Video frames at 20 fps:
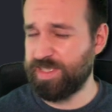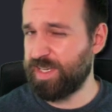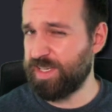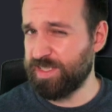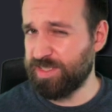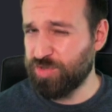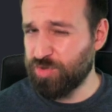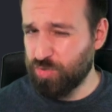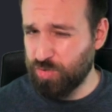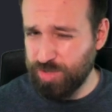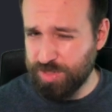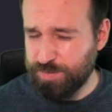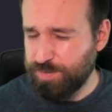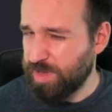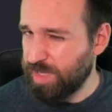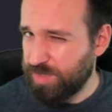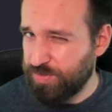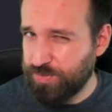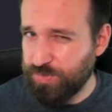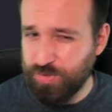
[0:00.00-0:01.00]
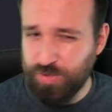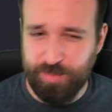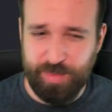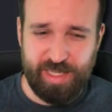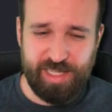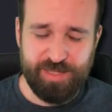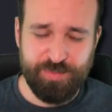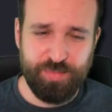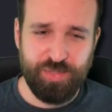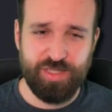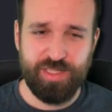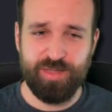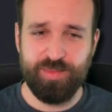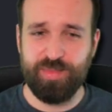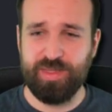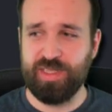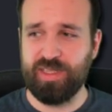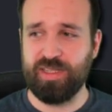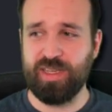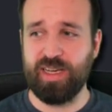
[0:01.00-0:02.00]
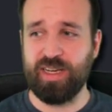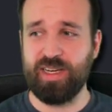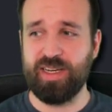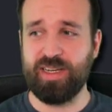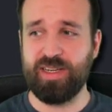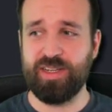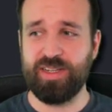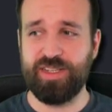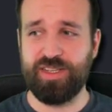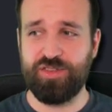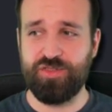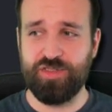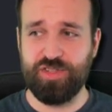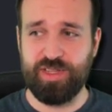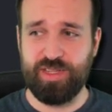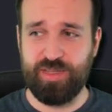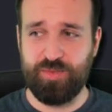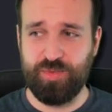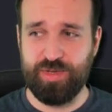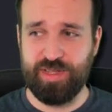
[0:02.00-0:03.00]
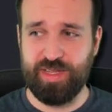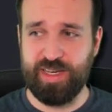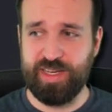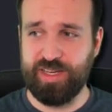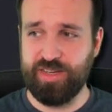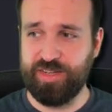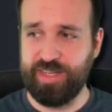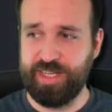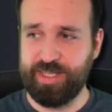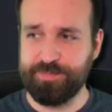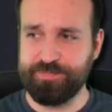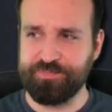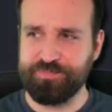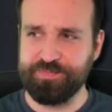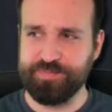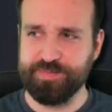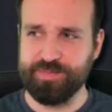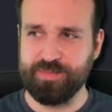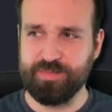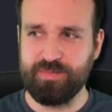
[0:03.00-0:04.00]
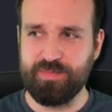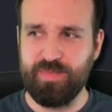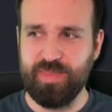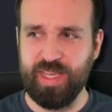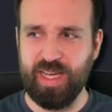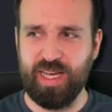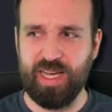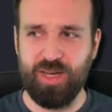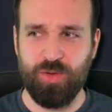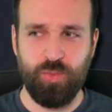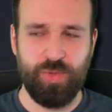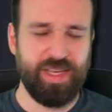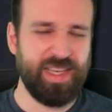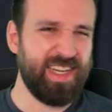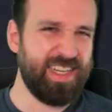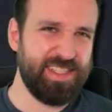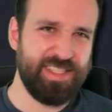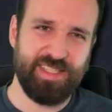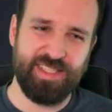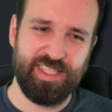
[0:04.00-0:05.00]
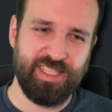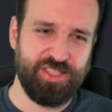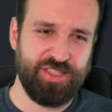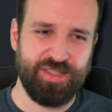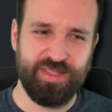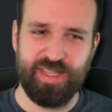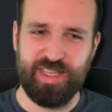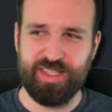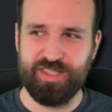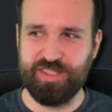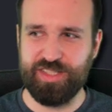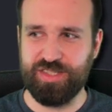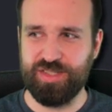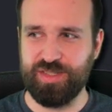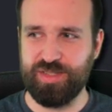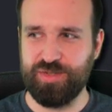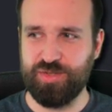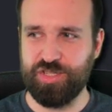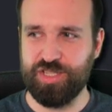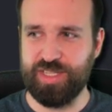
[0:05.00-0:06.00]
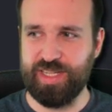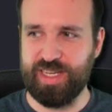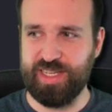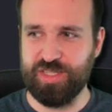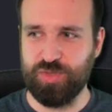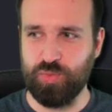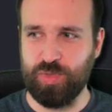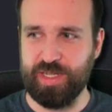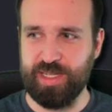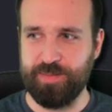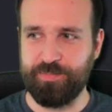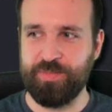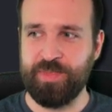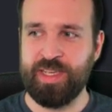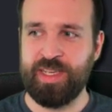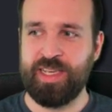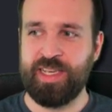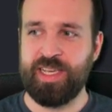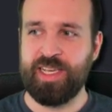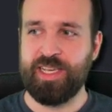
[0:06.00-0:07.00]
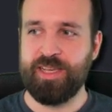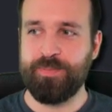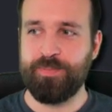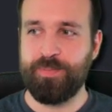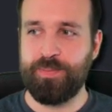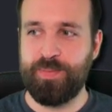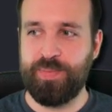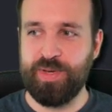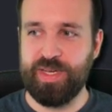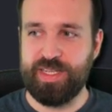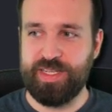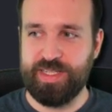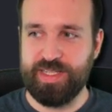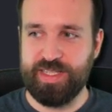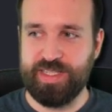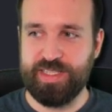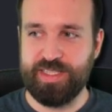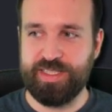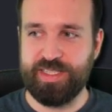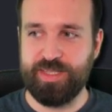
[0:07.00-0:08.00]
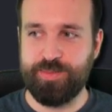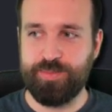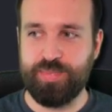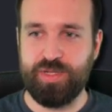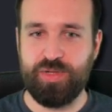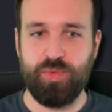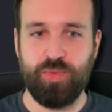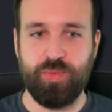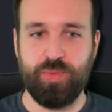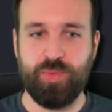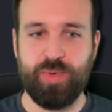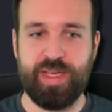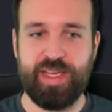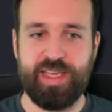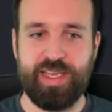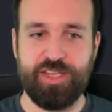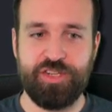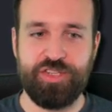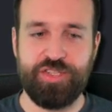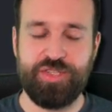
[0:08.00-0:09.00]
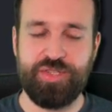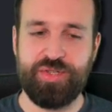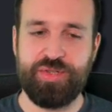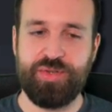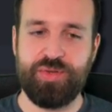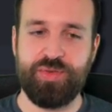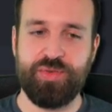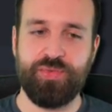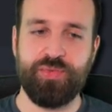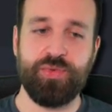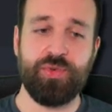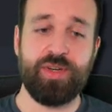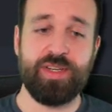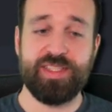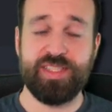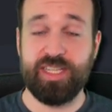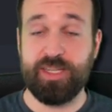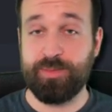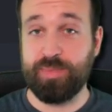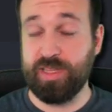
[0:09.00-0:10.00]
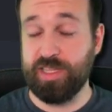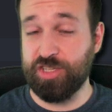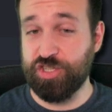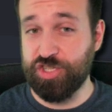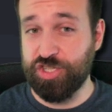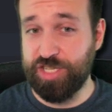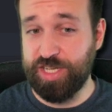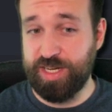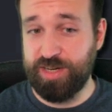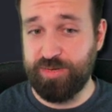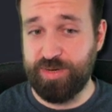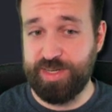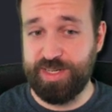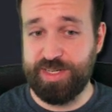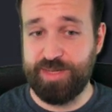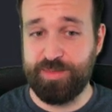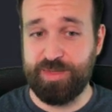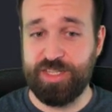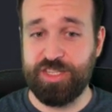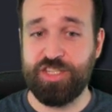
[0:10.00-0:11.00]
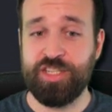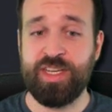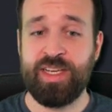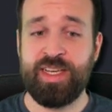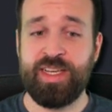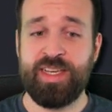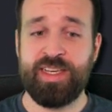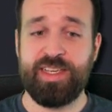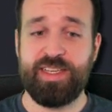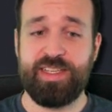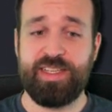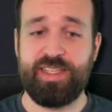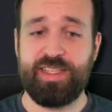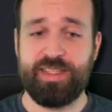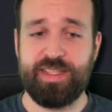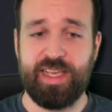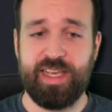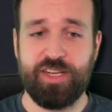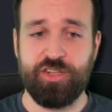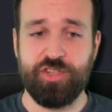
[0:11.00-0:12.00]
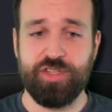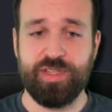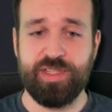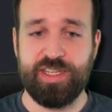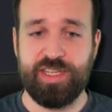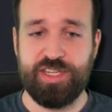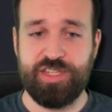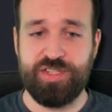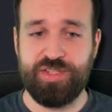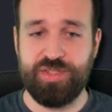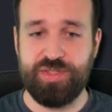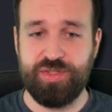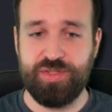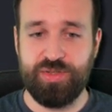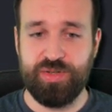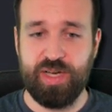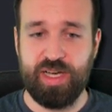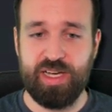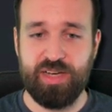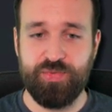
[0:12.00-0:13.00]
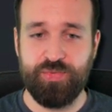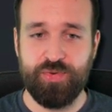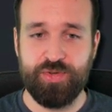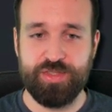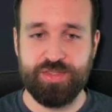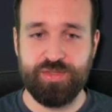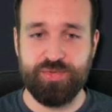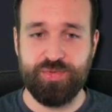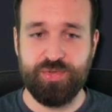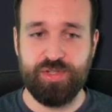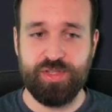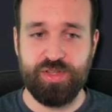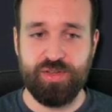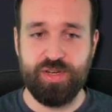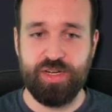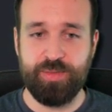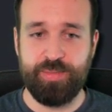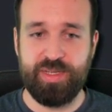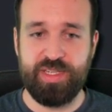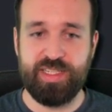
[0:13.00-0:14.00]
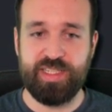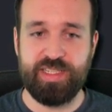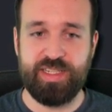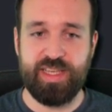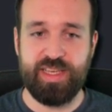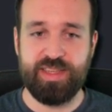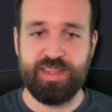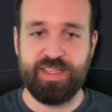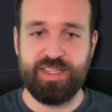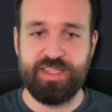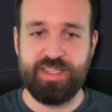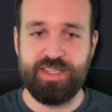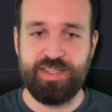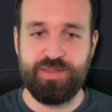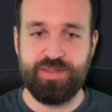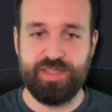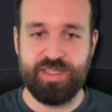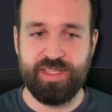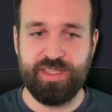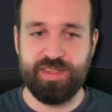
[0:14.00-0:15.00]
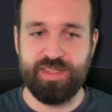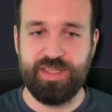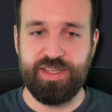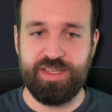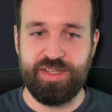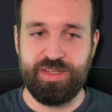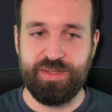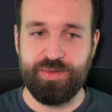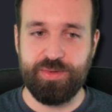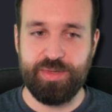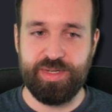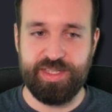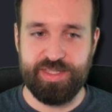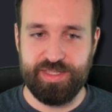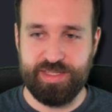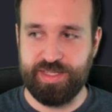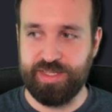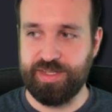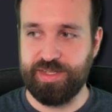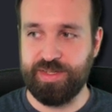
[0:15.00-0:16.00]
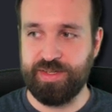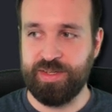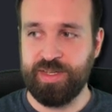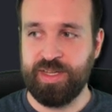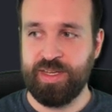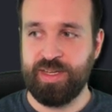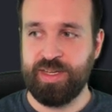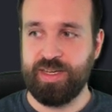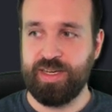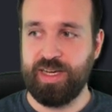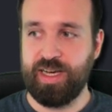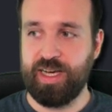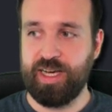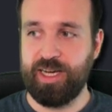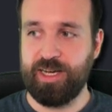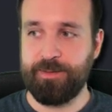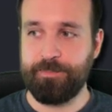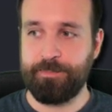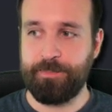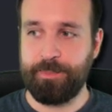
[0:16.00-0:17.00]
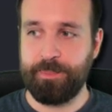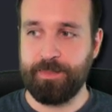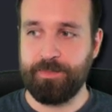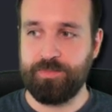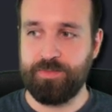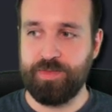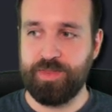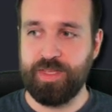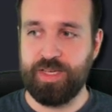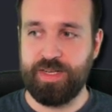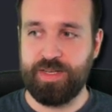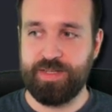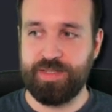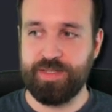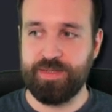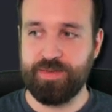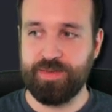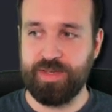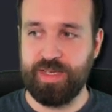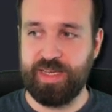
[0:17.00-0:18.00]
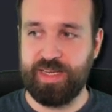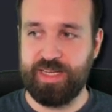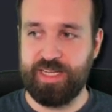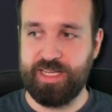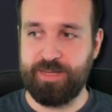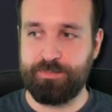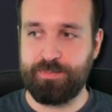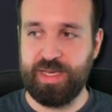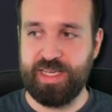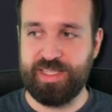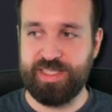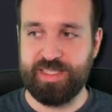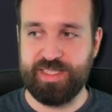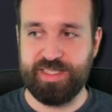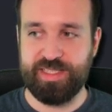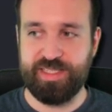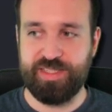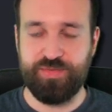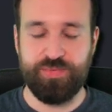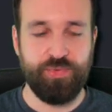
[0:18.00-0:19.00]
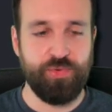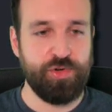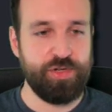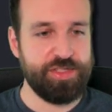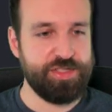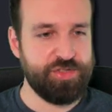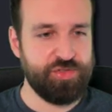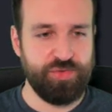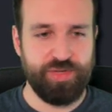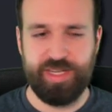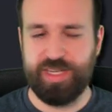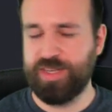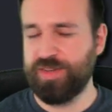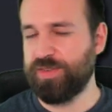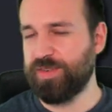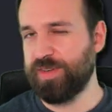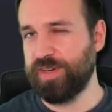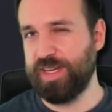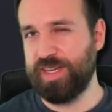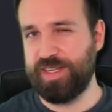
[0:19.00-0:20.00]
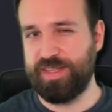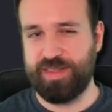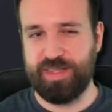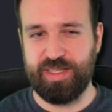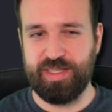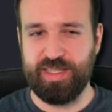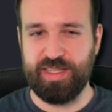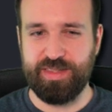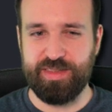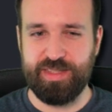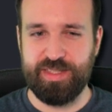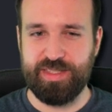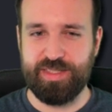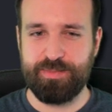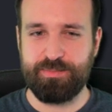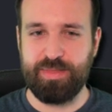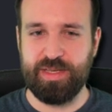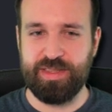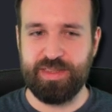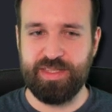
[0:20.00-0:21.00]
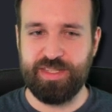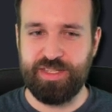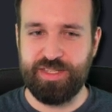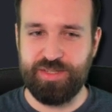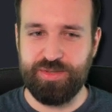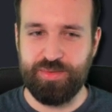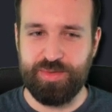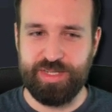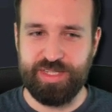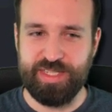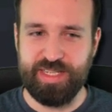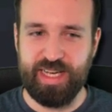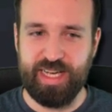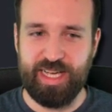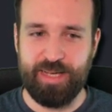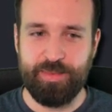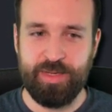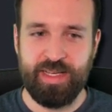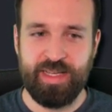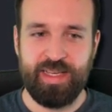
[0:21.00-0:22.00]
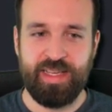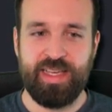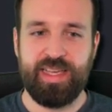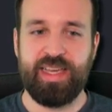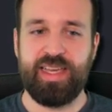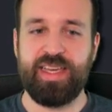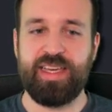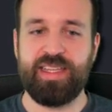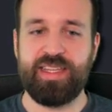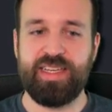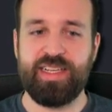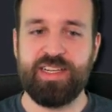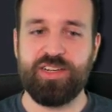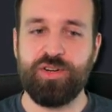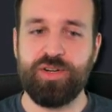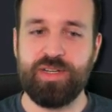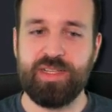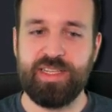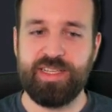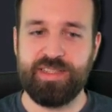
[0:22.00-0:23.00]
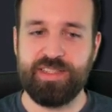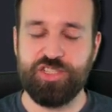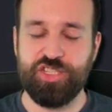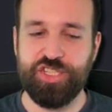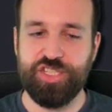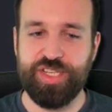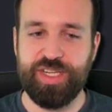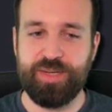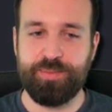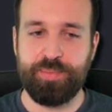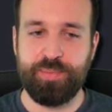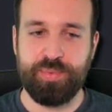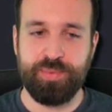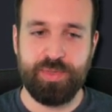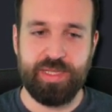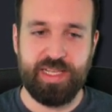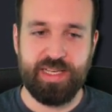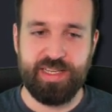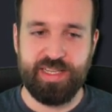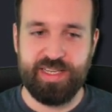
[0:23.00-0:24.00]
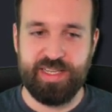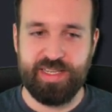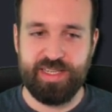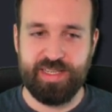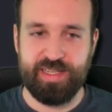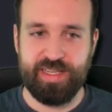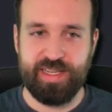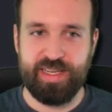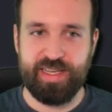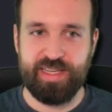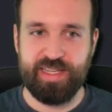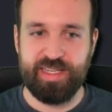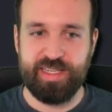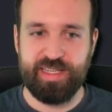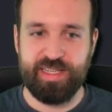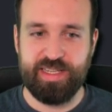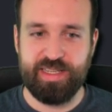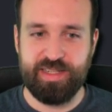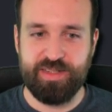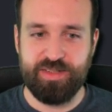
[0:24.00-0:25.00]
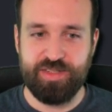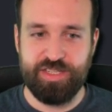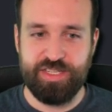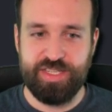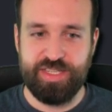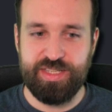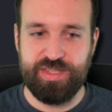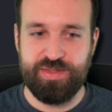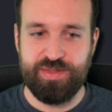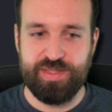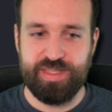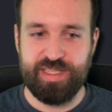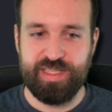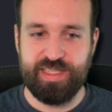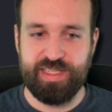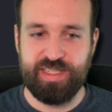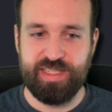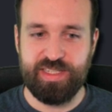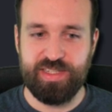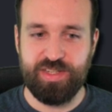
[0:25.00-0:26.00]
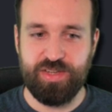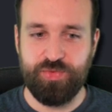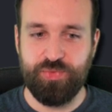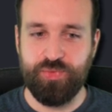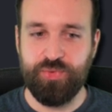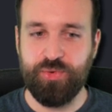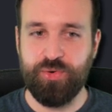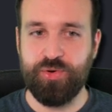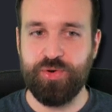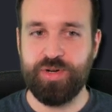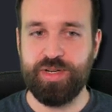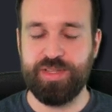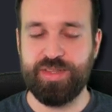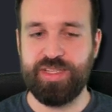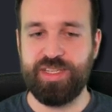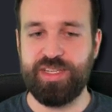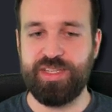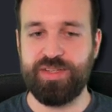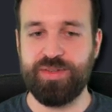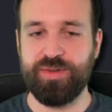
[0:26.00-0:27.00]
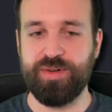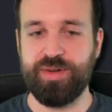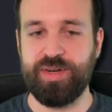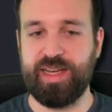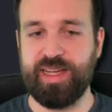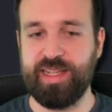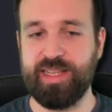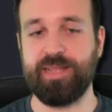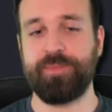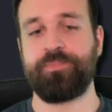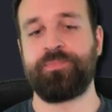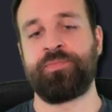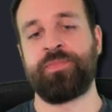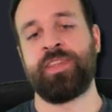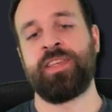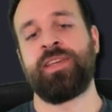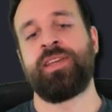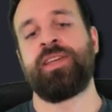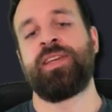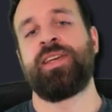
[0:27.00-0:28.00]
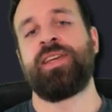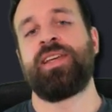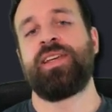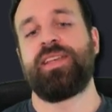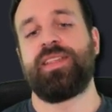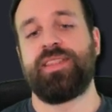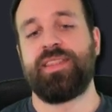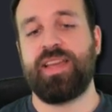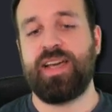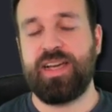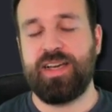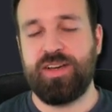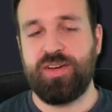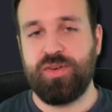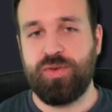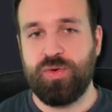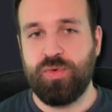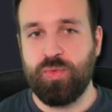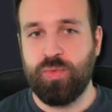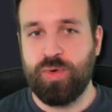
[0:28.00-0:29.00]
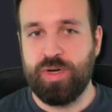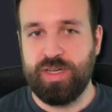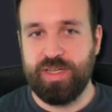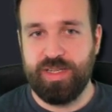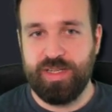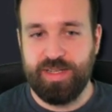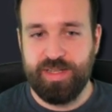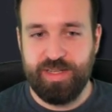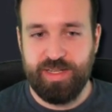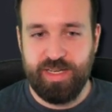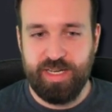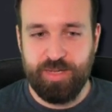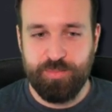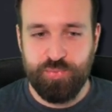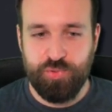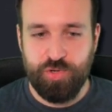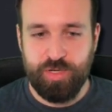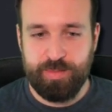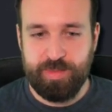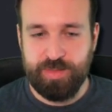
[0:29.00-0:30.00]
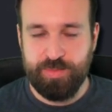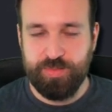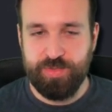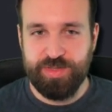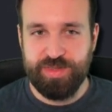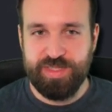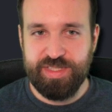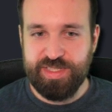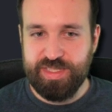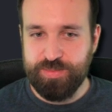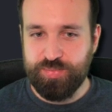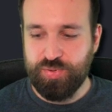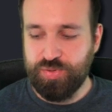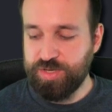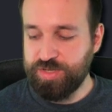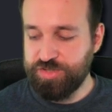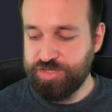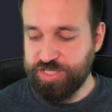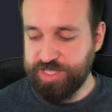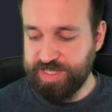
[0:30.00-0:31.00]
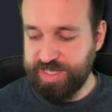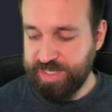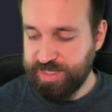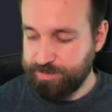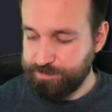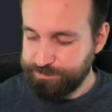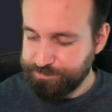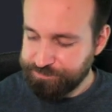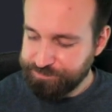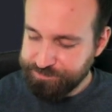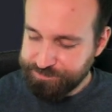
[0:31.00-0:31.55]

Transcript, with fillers: as cross-platform as possible, uh, usually with Ionic, uh, we can't stick to that solution as well. But a simple way to, for example, share an image is actually to uh, first of all copy it and then using the URI, so um, not any base64 string or anything like this, but the URI type, and then calling the share plugin and using it for the URL. Now, one uh, problem with this approach again,